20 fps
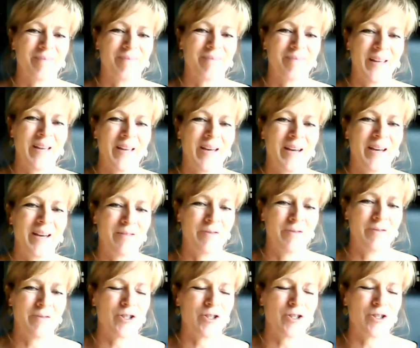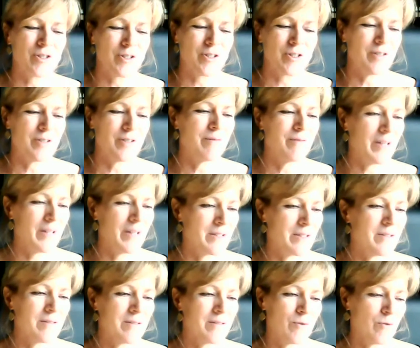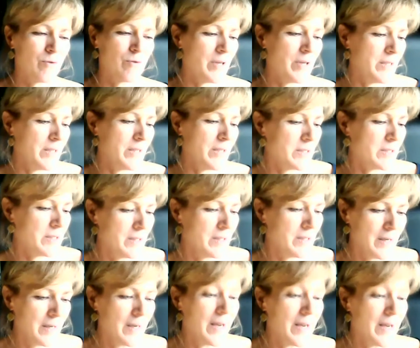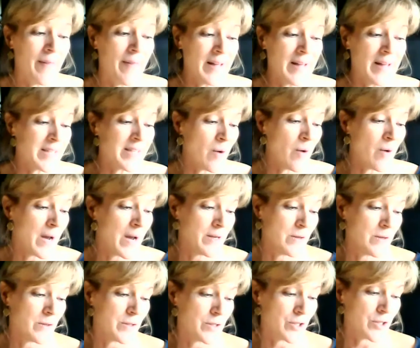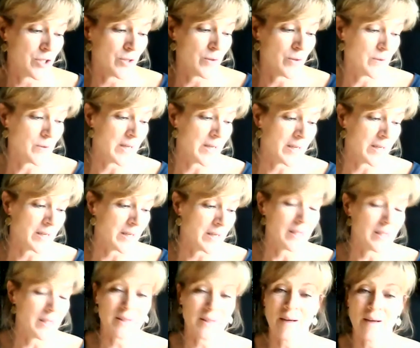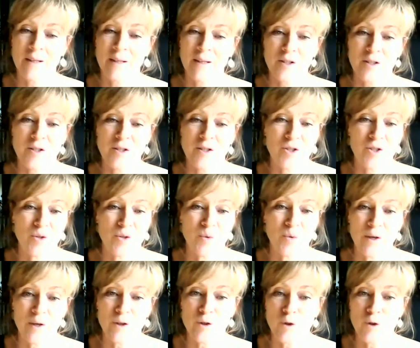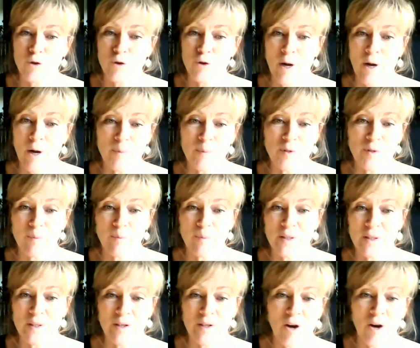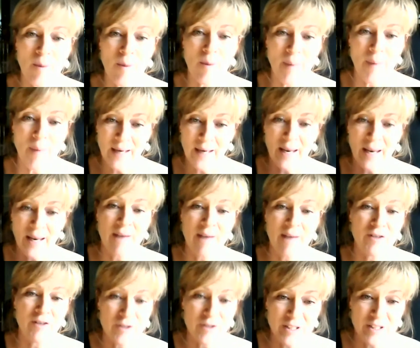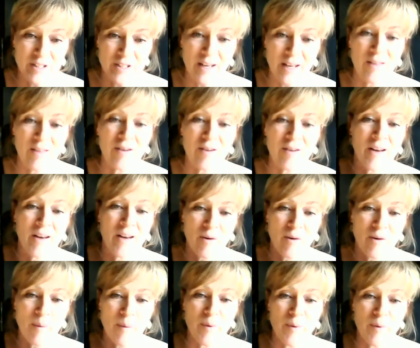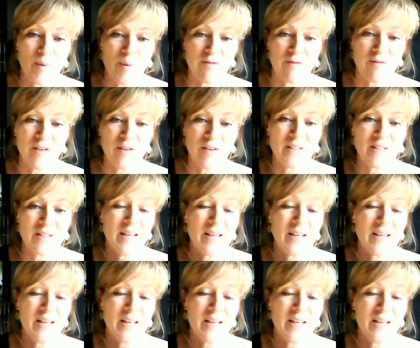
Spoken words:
Yeah, for sure. That's great. And that's how I use it too, is at night. I just do 1 or 2 drops of peace and calm and lavender together and I rub it on my feet.